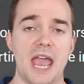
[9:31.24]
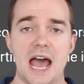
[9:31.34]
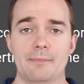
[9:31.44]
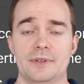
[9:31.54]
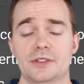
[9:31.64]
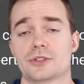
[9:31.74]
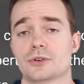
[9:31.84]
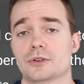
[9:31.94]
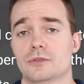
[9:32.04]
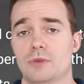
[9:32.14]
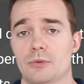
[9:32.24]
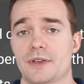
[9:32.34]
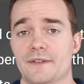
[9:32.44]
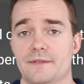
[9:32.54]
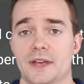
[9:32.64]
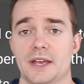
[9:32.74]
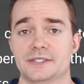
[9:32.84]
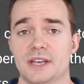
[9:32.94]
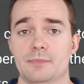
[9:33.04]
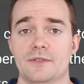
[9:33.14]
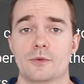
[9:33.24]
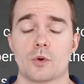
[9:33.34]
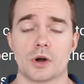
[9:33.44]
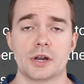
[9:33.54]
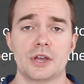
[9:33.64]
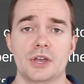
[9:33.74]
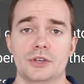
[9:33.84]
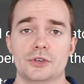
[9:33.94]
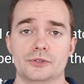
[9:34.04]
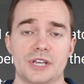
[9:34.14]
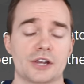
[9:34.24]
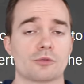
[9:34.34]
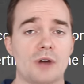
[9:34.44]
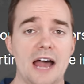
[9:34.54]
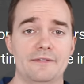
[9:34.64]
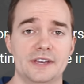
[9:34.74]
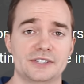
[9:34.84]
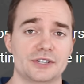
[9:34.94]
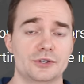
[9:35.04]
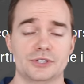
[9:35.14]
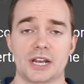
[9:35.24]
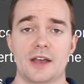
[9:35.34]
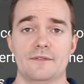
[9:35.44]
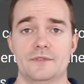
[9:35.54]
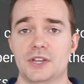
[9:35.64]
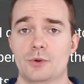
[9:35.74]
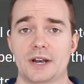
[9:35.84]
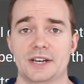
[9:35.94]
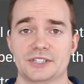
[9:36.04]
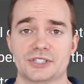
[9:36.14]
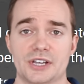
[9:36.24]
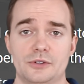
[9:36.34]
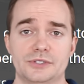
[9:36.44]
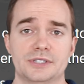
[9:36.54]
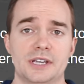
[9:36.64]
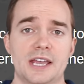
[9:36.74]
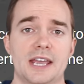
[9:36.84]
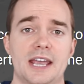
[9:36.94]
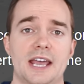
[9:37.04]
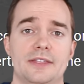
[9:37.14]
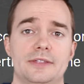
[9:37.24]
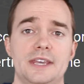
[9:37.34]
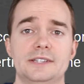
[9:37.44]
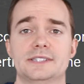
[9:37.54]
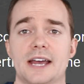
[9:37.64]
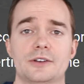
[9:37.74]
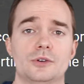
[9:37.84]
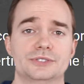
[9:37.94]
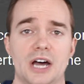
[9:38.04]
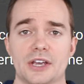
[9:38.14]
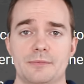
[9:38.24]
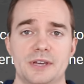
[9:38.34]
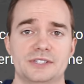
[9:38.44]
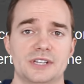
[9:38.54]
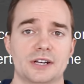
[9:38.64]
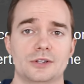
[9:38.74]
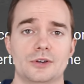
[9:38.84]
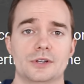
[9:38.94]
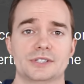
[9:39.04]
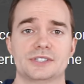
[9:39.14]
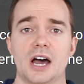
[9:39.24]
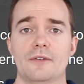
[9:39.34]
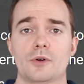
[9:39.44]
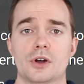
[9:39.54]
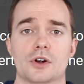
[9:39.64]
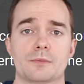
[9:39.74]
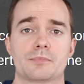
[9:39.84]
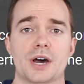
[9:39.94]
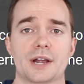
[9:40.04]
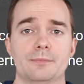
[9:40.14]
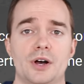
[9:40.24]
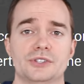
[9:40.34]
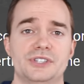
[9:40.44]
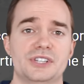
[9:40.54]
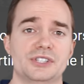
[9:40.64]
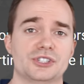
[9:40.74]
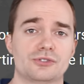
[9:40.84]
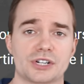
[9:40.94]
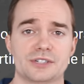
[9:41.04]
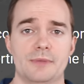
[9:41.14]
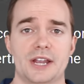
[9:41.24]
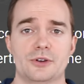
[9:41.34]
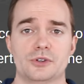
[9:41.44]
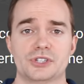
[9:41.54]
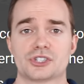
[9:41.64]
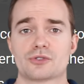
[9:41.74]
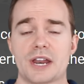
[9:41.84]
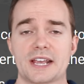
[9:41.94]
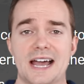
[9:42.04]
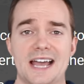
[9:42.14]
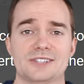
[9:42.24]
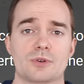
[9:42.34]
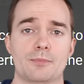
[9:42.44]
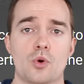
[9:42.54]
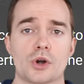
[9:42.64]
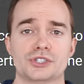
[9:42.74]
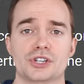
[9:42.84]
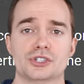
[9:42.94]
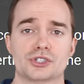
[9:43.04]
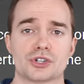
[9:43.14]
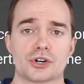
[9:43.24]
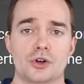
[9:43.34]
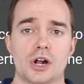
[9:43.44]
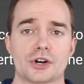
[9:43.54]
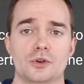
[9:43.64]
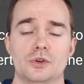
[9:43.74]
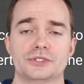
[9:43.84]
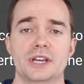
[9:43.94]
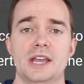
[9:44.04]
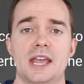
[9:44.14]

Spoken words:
happen through what we've said before, using graphics and using video editing skills. And these technical documents include software or product policies, instruction manuals, training guides, reports, journal articles,